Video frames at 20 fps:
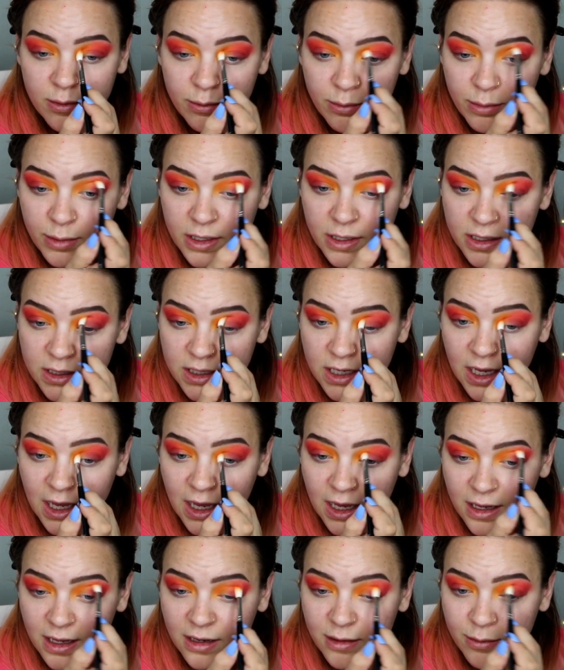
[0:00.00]

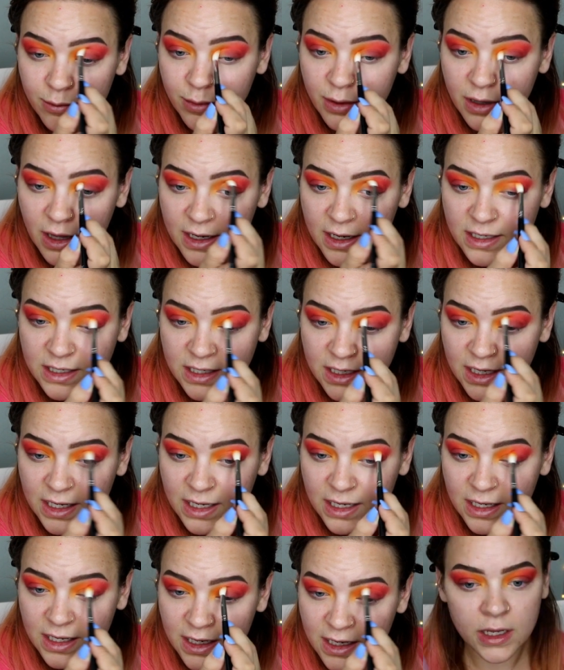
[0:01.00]
building and
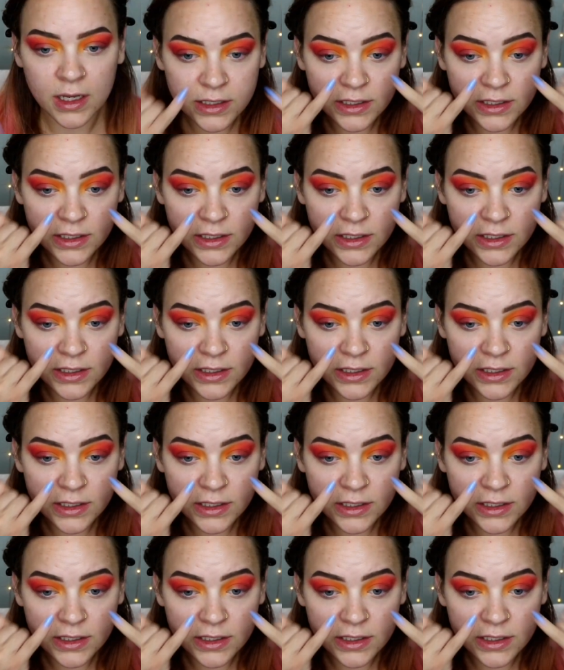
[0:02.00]
blending.